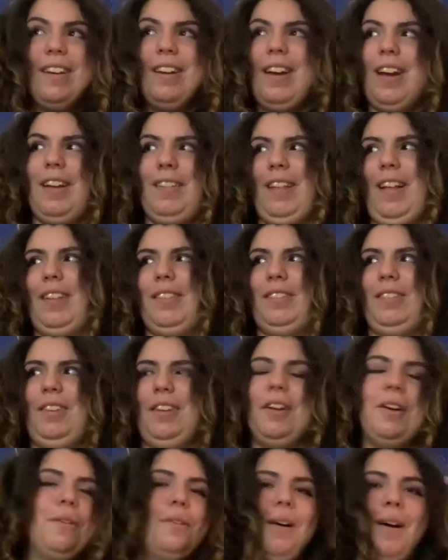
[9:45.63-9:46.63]
And that's, you
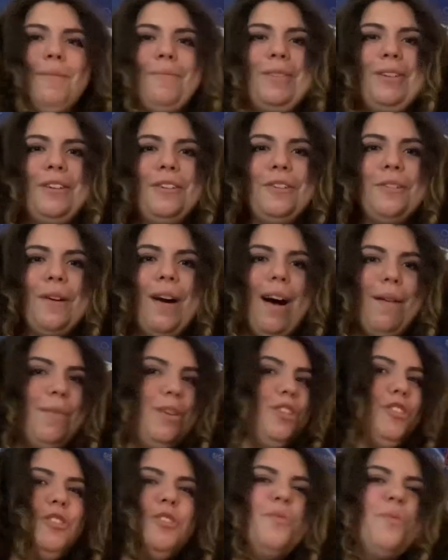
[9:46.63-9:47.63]
know, up to you how
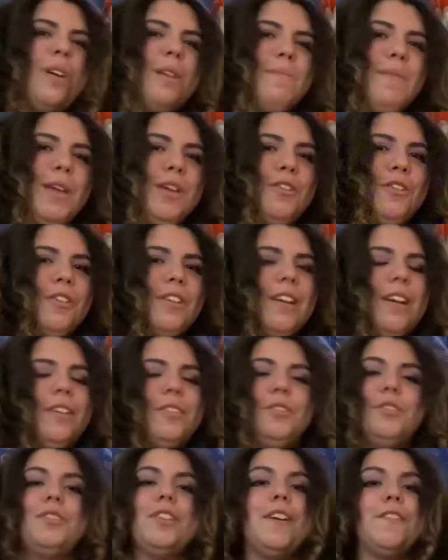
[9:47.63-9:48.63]
much you want to make your
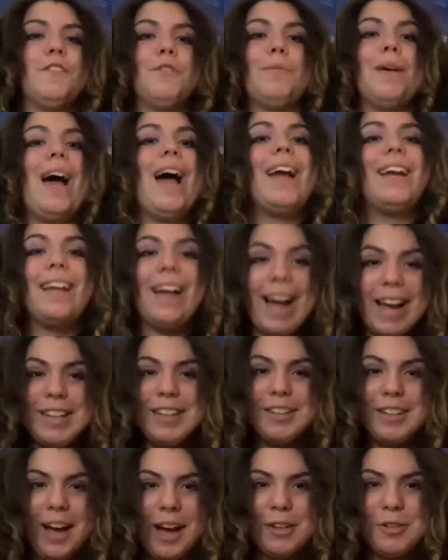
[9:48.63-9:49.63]
character suffer, but
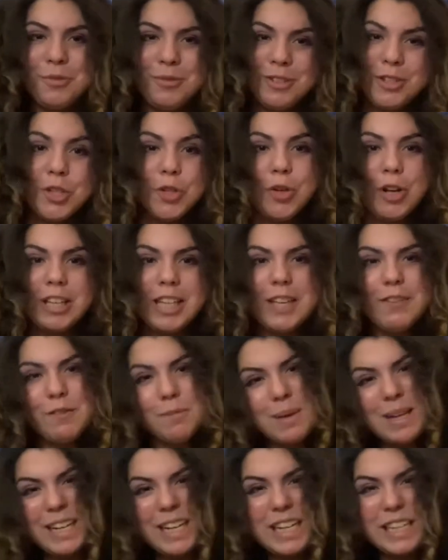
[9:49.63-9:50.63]
I do enjoy giving
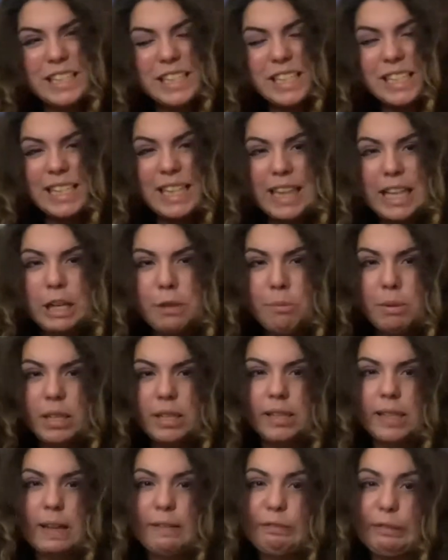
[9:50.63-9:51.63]
my characters a little bit
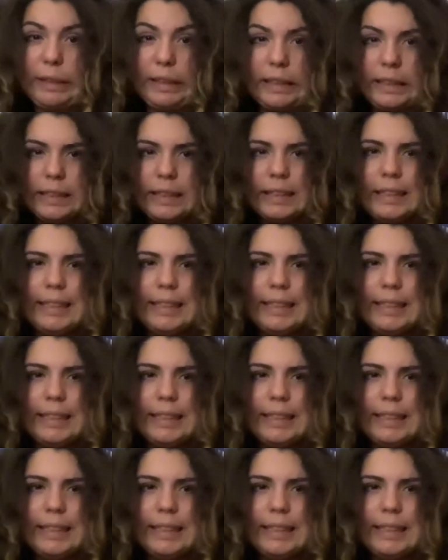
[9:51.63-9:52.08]
of suffering.